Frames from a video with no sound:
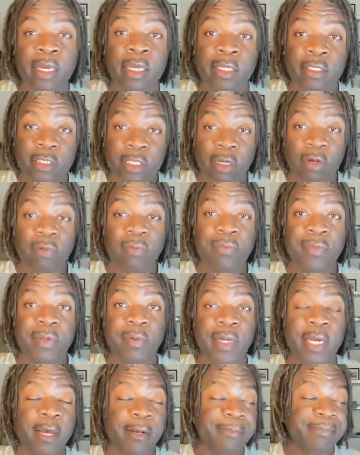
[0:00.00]
So there we
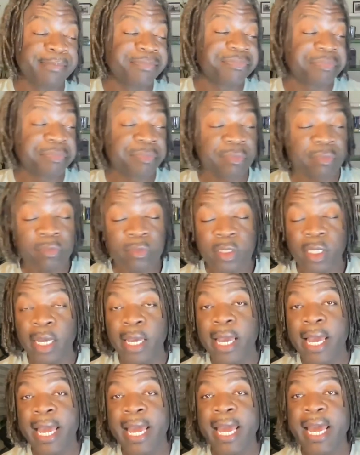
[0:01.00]
go.
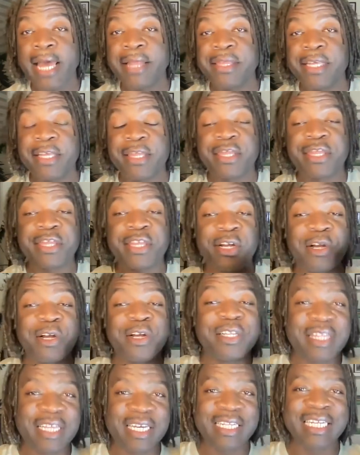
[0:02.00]
And the third
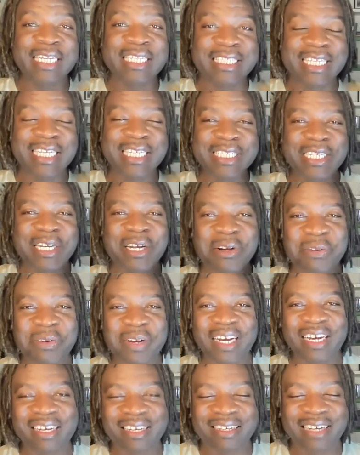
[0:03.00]
thing that didn't go
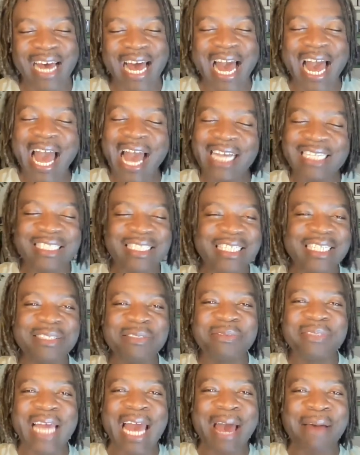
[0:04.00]
well actually
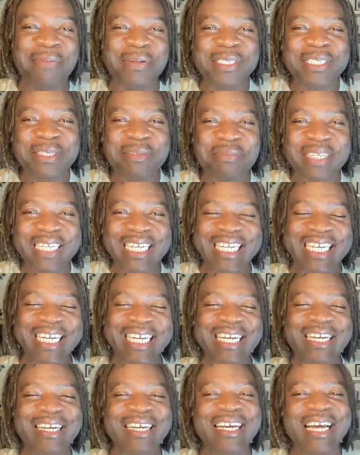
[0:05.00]
didn't happen to me.
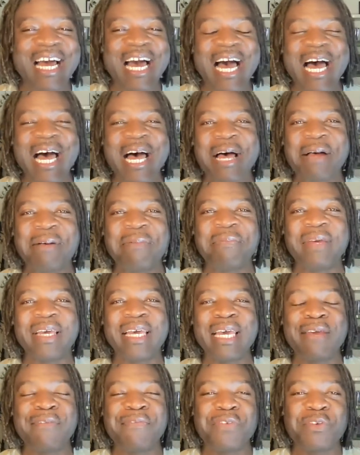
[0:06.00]

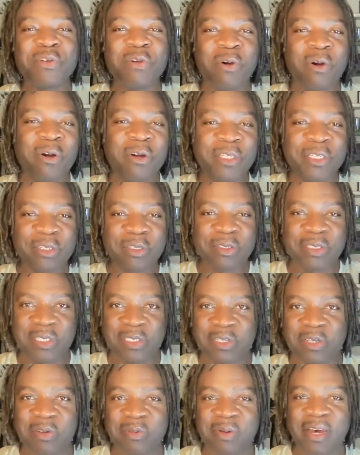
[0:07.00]
If you are on
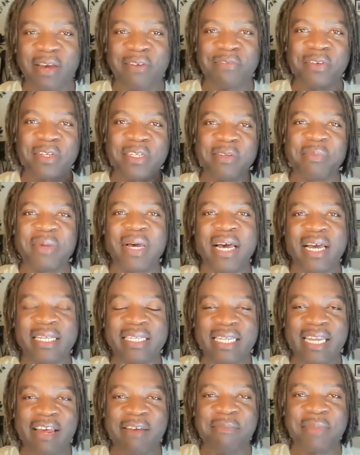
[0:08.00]
YouTube, a friend of mine
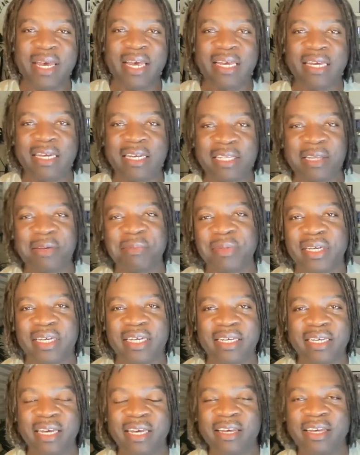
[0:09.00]
that I met in Colombia
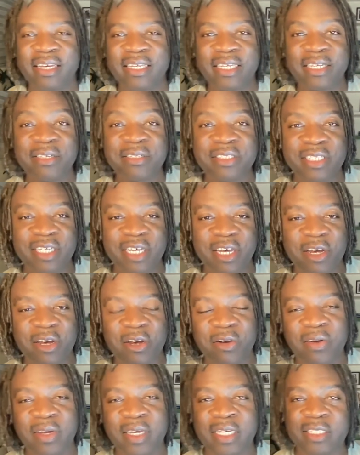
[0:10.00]
years
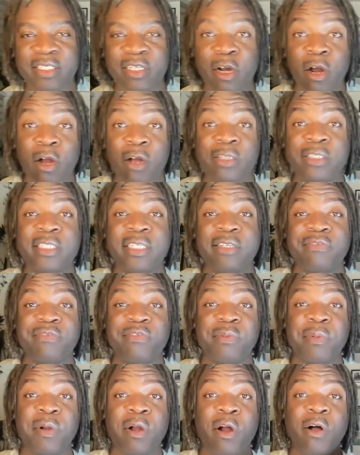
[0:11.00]
ago is Carlton
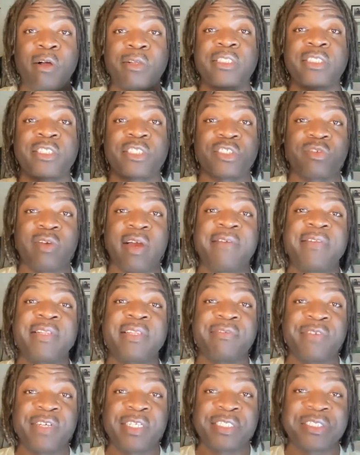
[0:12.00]
from Carlton's Travel
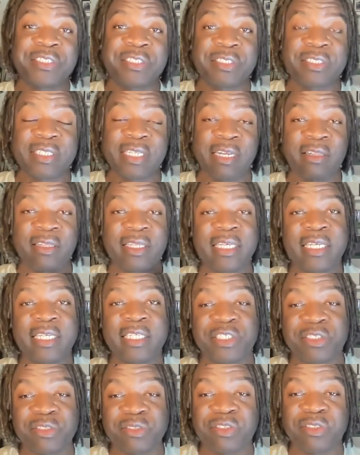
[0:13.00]
Adventures, and I'll link his
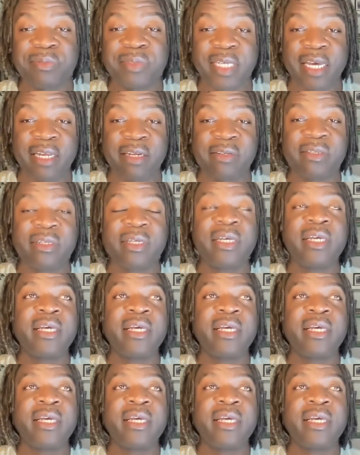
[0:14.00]
YouTube channel.